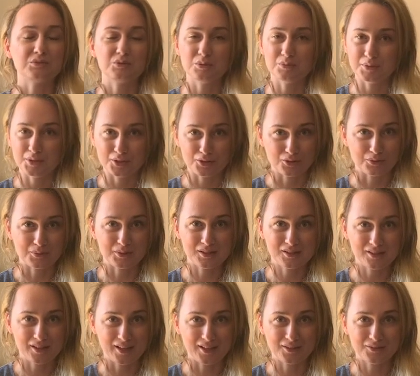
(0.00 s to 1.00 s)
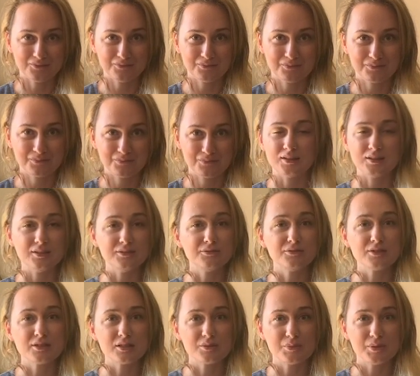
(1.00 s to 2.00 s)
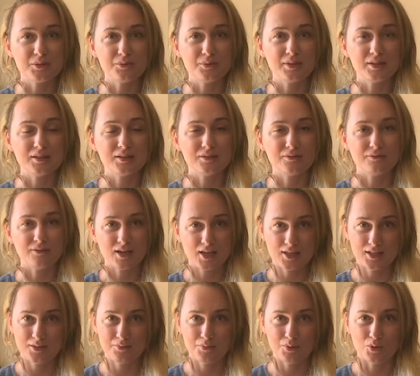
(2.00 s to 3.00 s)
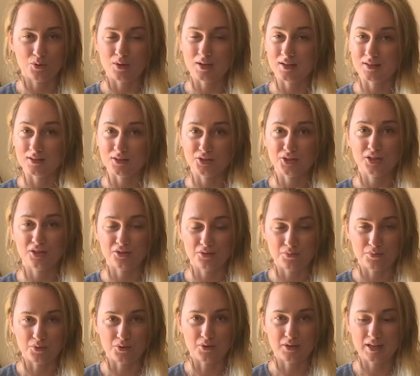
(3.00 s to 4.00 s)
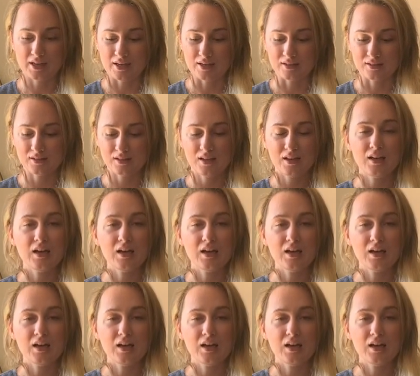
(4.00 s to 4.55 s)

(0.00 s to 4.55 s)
will be your mistake. The difference between the violin bow and the cello bow is